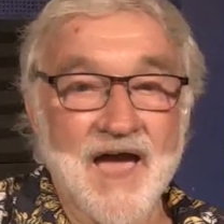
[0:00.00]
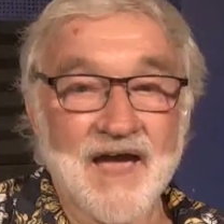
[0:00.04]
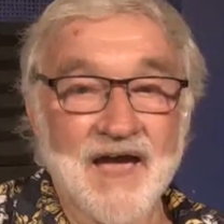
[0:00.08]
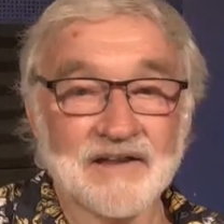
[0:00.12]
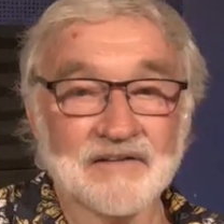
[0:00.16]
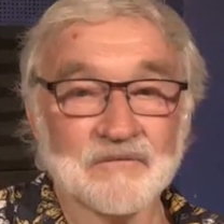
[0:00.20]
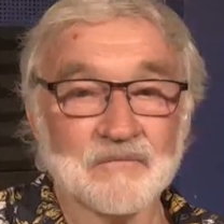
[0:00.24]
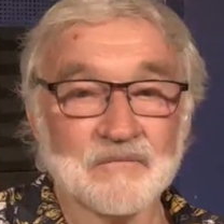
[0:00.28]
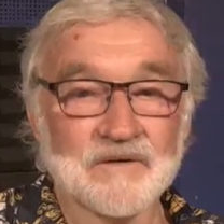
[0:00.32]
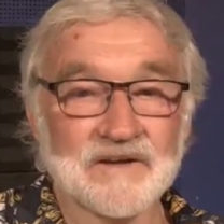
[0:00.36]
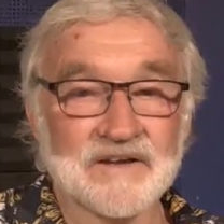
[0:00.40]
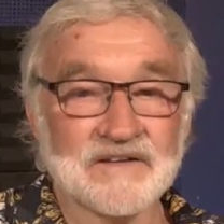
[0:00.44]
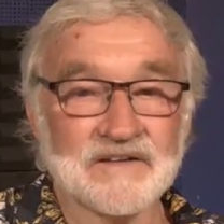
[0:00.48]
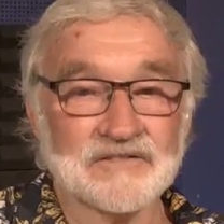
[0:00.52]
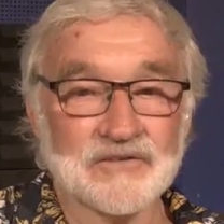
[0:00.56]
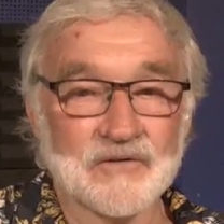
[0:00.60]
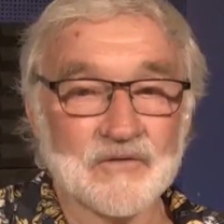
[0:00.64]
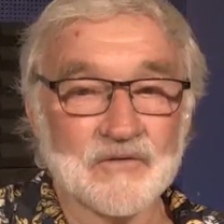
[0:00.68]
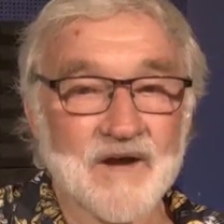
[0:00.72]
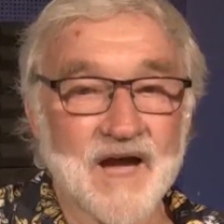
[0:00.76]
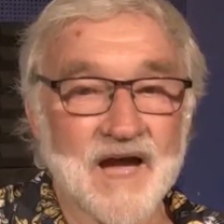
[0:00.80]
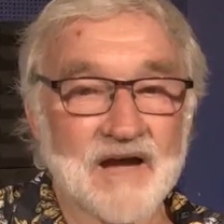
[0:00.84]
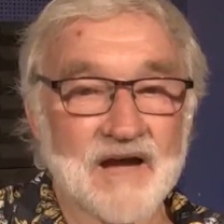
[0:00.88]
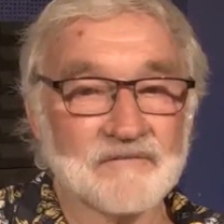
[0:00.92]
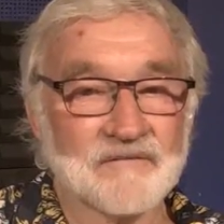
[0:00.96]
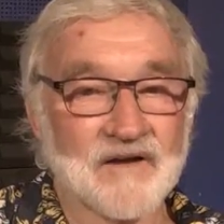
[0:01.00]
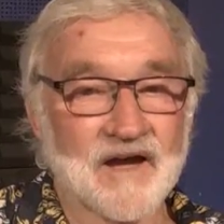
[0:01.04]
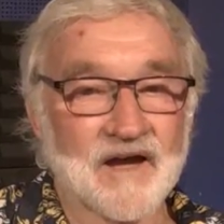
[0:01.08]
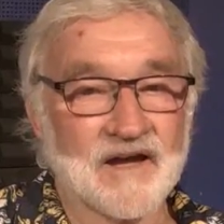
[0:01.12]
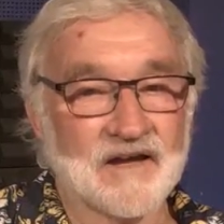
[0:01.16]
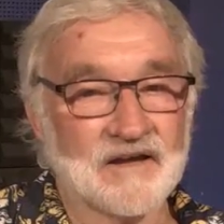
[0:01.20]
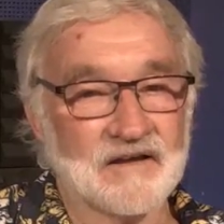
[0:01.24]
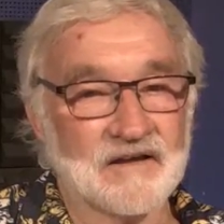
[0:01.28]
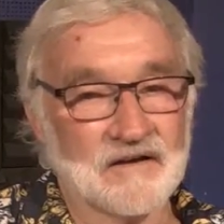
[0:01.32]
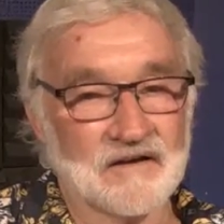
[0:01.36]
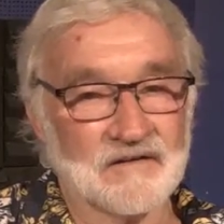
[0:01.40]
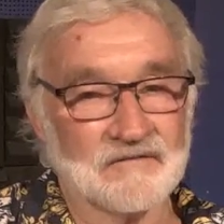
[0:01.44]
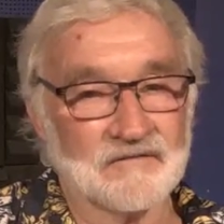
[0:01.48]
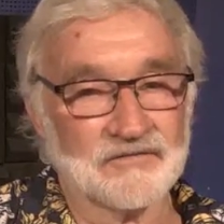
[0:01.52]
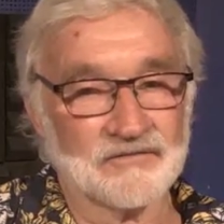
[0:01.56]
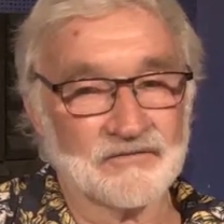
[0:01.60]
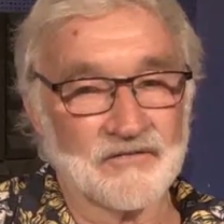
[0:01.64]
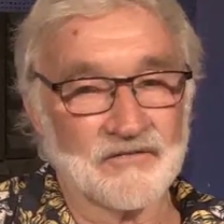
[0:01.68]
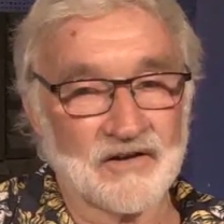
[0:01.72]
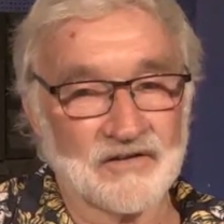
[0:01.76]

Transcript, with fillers: And we do have a